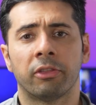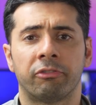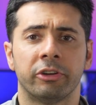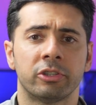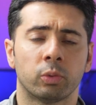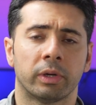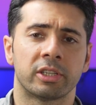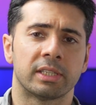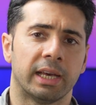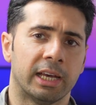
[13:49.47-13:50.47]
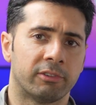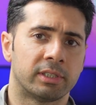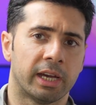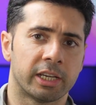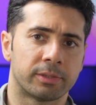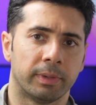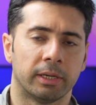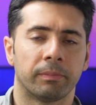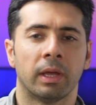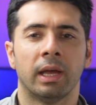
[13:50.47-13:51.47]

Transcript: The first one is advertisement.